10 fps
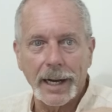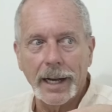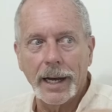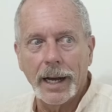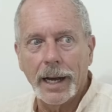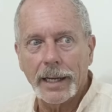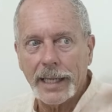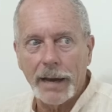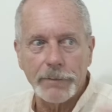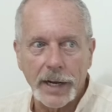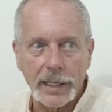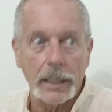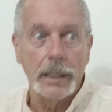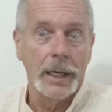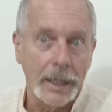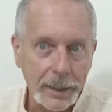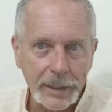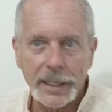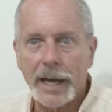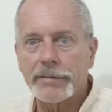I can't find it.
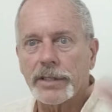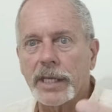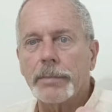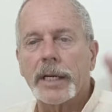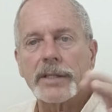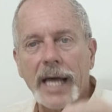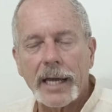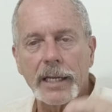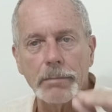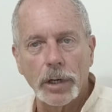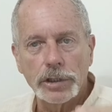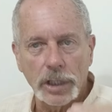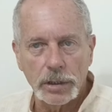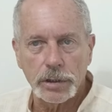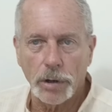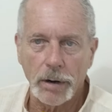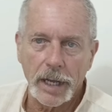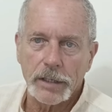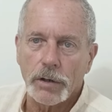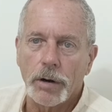You have to think about it. That emotional
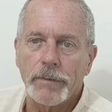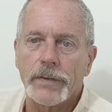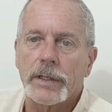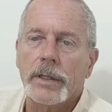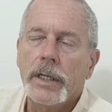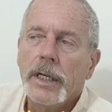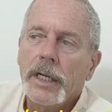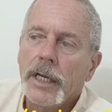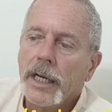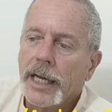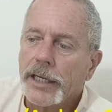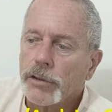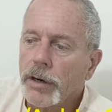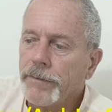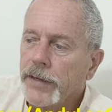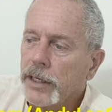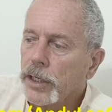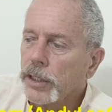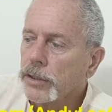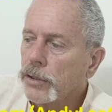endorphin
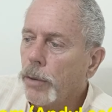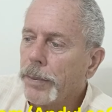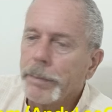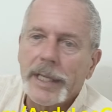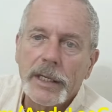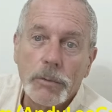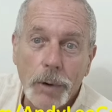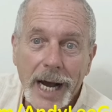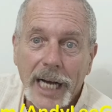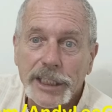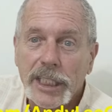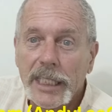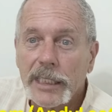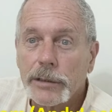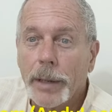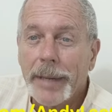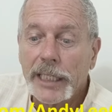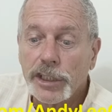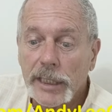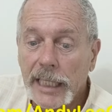or dopamine rush is what
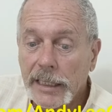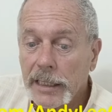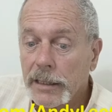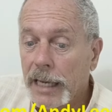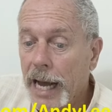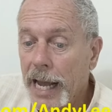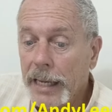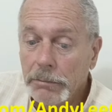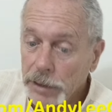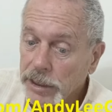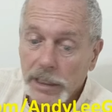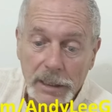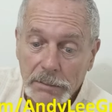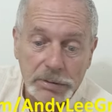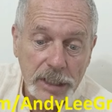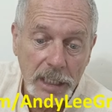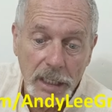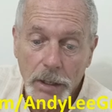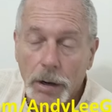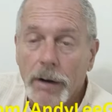makes you addicted. I was the
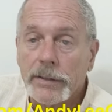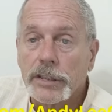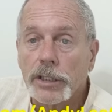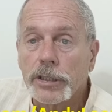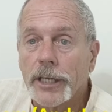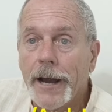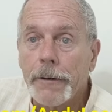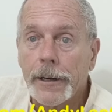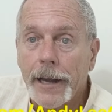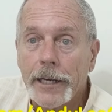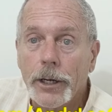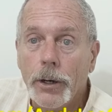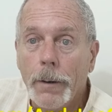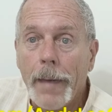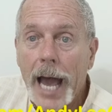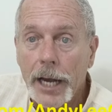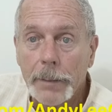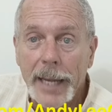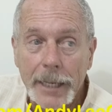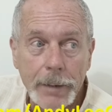CEO of a social network. I know how to
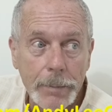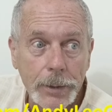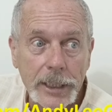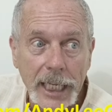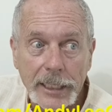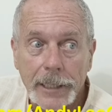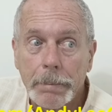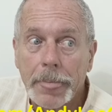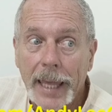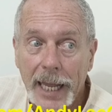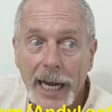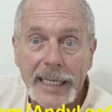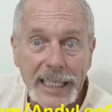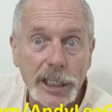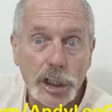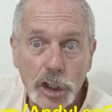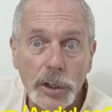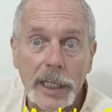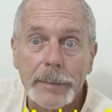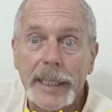make people addicted. And I didn't
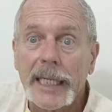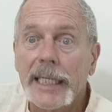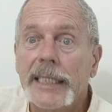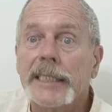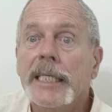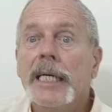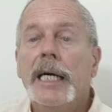do it because